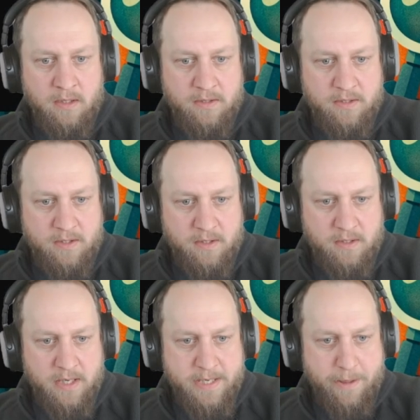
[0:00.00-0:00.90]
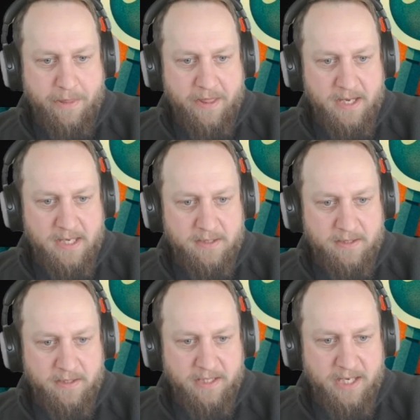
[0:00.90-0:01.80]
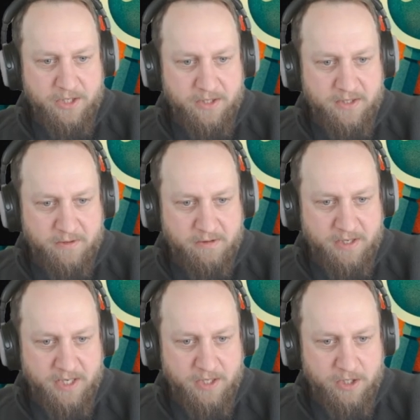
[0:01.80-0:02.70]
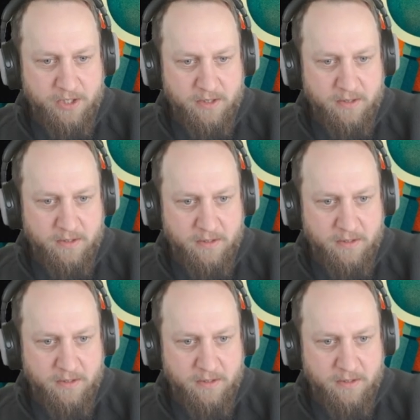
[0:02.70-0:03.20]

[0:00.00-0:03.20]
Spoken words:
Is there anything else that catches our attention?